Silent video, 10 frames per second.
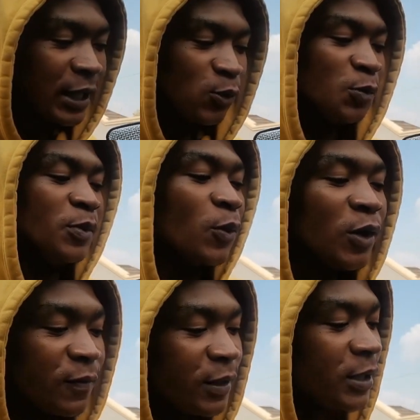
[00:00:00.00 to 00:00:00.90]
that would be
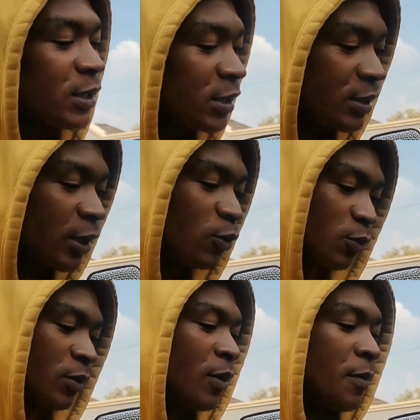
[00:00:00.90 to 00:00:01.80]
one of the reasons that
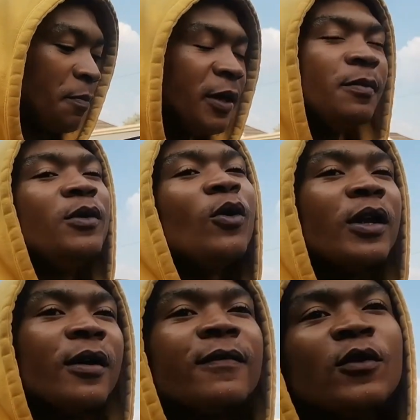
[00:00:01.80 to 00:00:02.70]
would make me
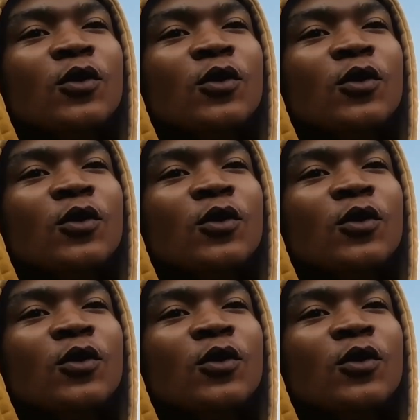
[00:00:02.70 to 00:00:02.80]
wanna